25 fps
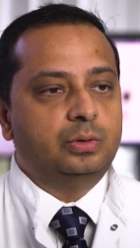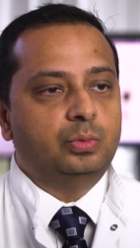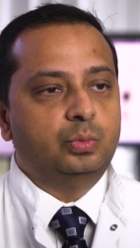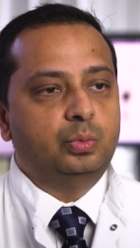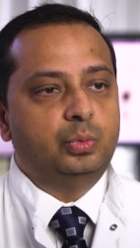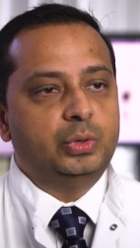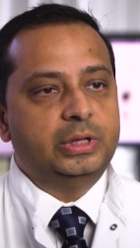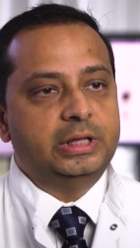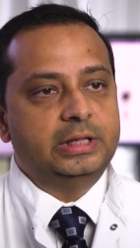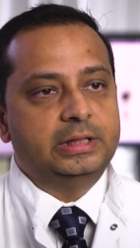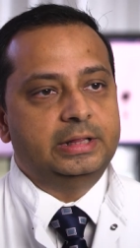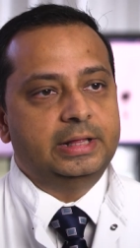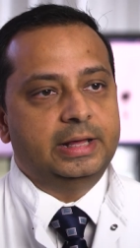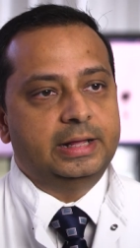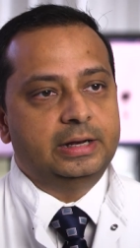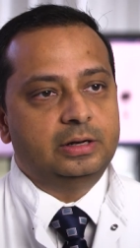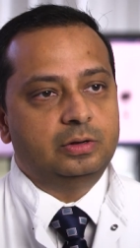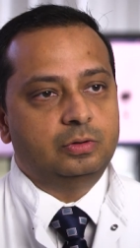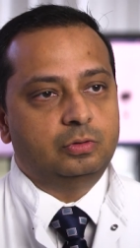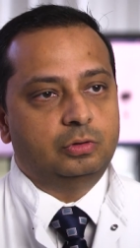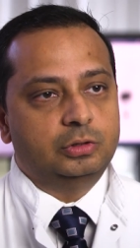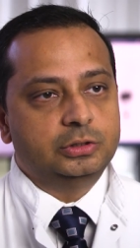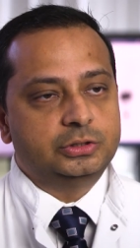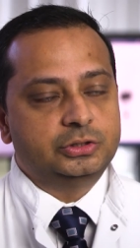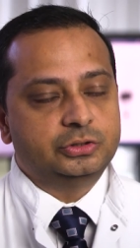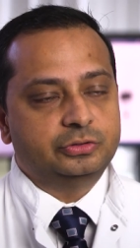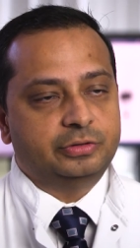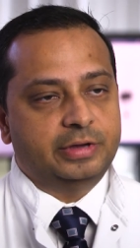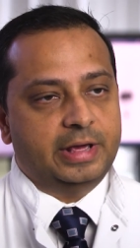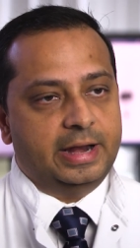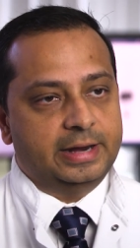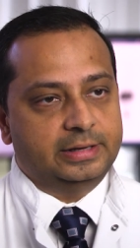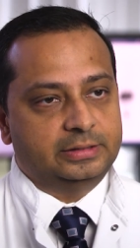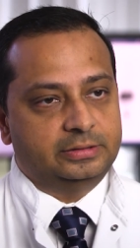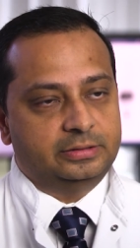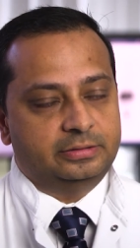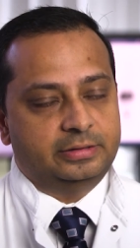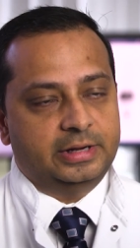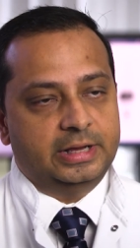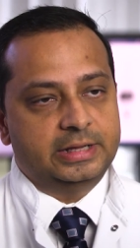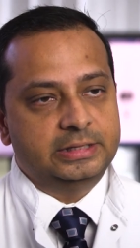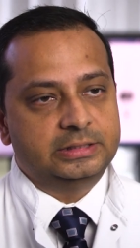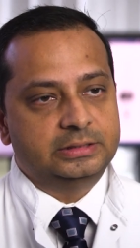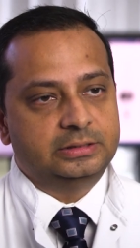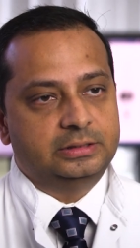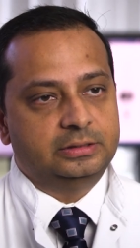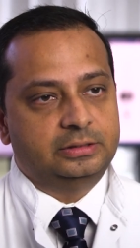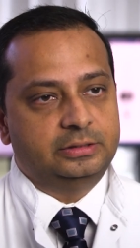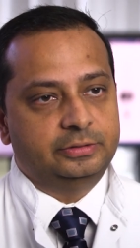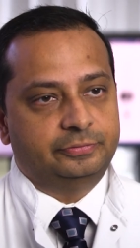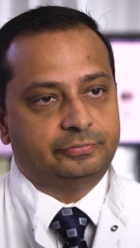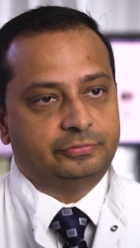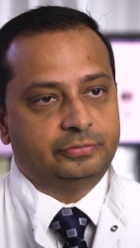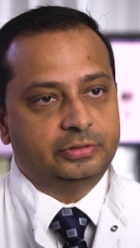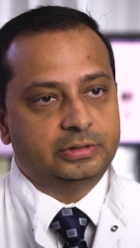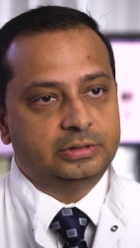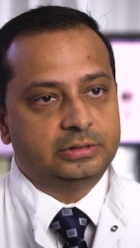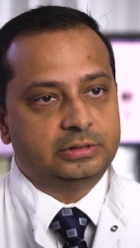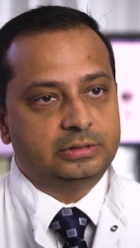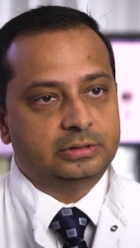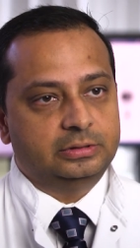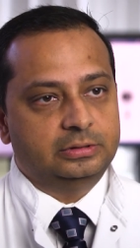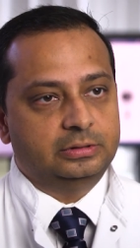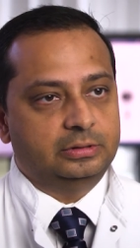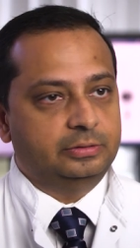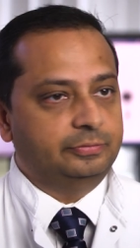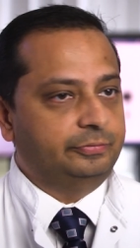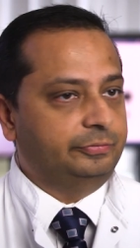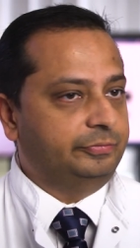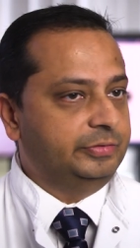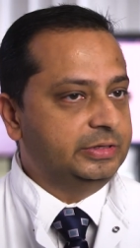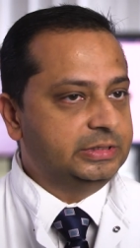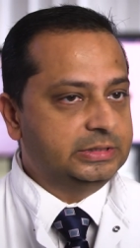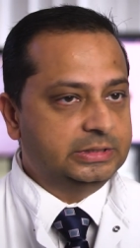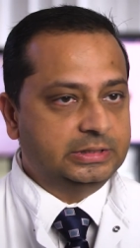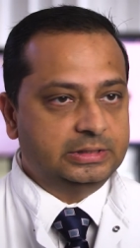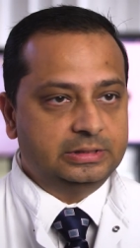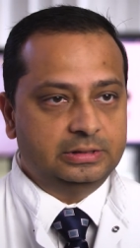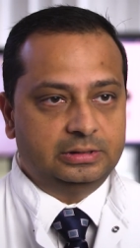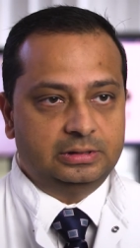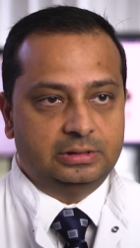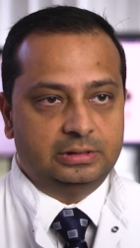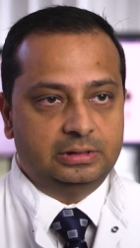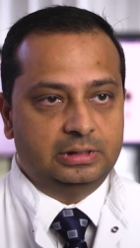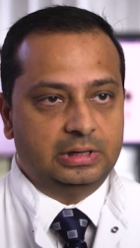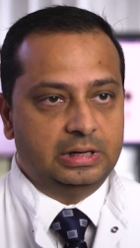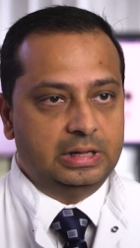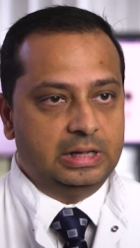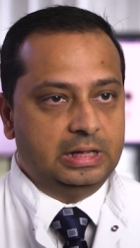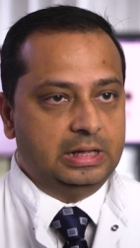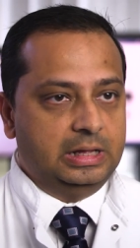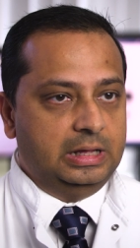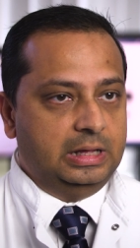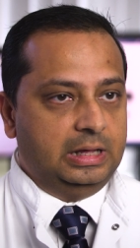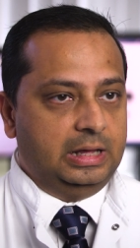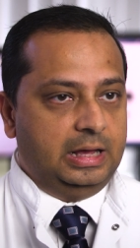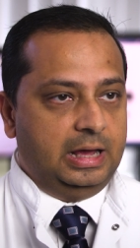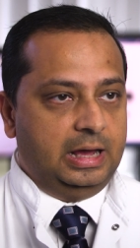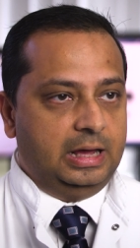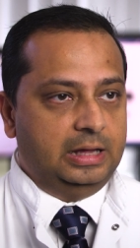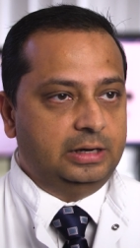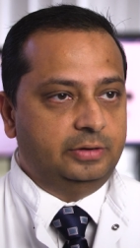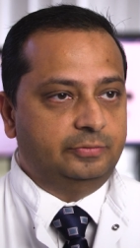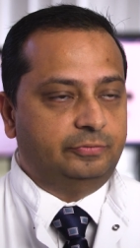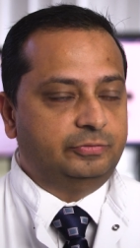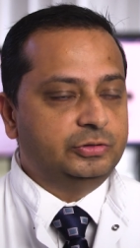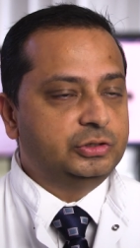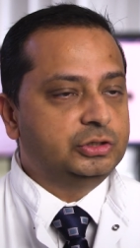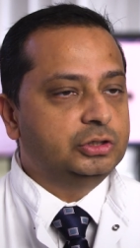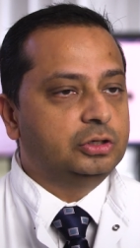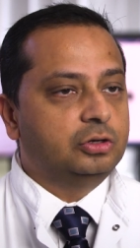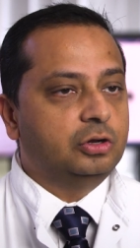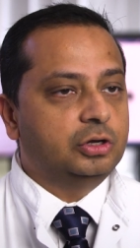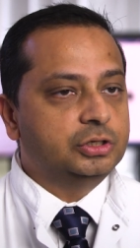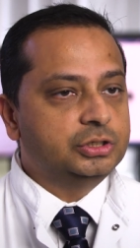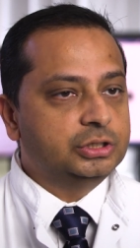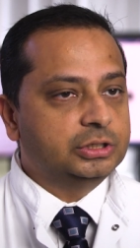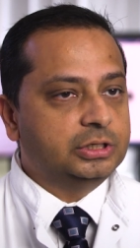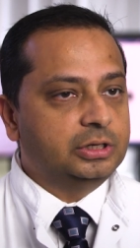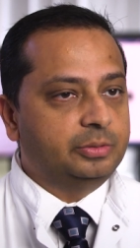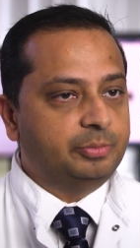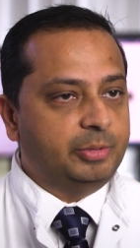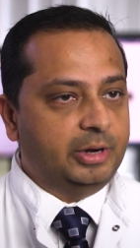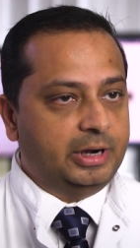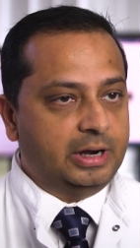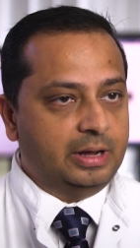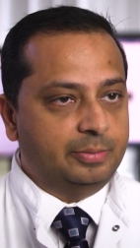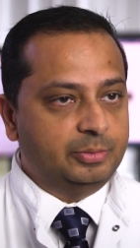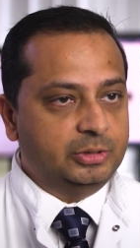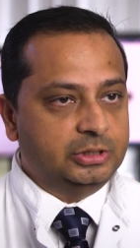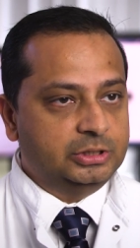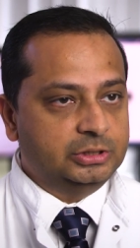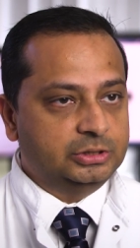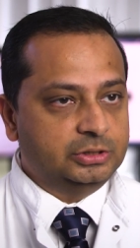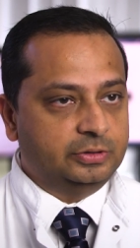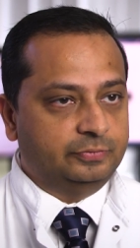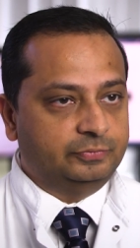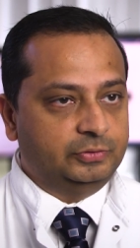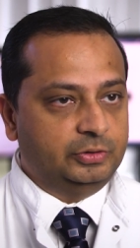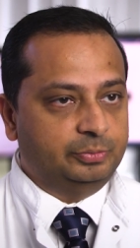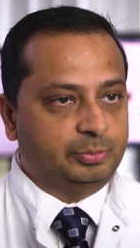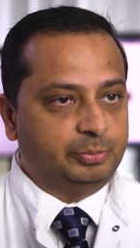We then also characterize the different uh, physical and physiological parameters of the